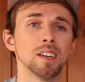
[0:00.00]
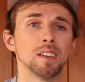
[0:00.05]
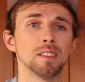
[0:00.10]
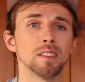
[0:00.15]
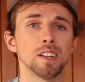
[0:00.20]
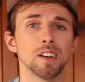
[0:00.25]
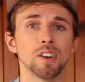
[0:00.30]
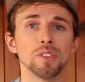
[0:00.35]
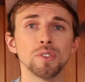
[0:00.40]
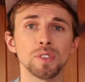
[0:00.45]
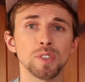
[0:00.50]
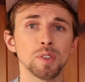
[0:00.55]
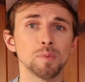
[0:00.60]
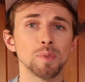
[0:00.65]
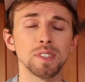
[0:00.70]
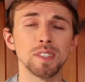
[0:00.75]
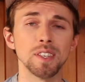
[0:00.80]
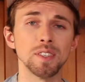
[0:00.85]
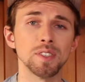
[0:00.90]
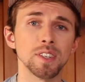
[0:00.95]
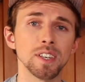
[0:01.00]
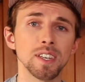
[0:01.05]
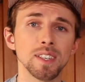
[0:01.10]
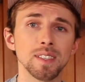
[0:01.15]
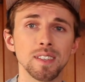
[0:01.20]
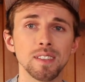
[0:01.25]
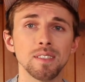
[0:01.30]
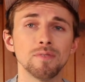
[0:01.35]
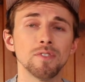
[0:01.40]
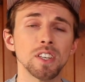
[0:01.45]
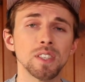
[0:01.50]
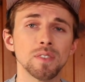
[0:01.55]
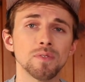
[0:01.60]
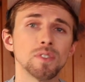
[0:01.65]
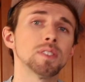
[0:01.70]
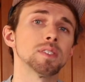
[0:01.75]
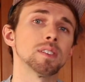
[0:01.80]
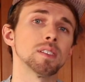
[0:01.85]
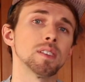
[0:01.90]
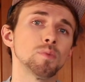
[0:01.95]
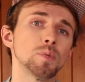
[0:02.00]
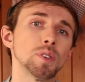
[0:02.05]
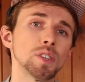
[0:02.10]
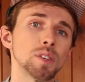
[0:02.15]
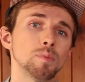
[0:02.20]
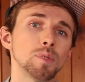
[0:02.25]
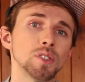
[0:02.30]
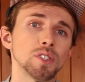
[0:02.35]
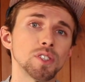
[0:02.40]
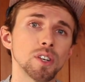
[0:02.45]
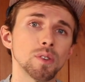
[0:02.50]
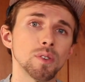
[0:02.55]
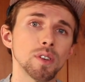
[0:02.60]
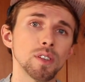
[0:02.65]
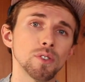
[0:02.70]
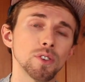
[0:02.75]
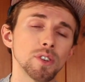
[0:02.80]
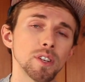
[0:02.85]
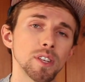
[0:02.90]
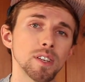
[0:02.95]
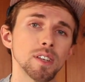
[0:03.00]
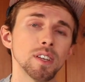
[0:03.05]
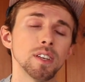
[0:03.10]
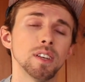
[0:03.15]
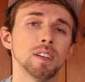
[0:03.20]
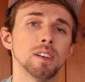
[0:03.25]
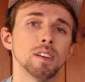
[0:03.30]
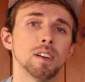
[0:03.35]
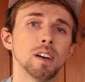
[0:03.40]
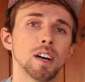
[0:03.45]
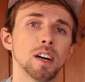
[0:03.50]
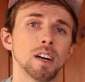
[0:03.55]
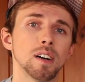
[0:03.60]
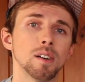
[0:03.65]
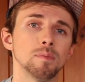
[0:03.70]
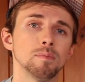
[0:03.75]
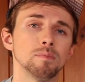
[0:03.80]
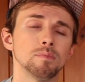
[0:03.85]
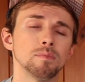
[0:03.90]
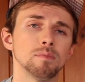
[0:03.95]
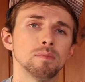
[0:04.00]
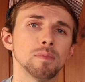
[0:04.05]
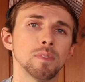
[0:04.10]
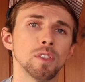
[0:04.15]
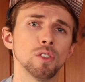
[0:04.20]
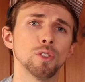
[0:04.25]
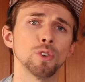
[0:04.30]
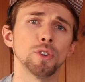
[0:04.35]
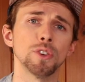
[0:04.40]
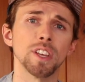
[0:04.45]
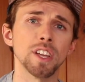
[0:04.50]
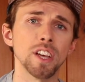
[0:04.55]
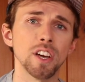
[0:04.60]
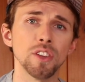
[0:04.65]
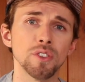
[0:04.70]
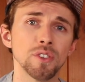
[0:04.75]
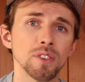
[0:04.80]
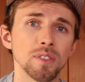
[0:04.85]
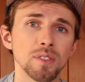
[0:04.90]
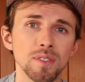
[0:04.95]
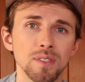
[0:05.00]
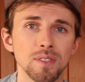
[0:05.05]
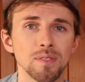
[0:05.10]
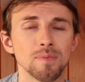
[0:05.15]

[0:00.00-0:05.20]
that others could be teaching us, and vice versa, that we could be showing learning, um, learning others,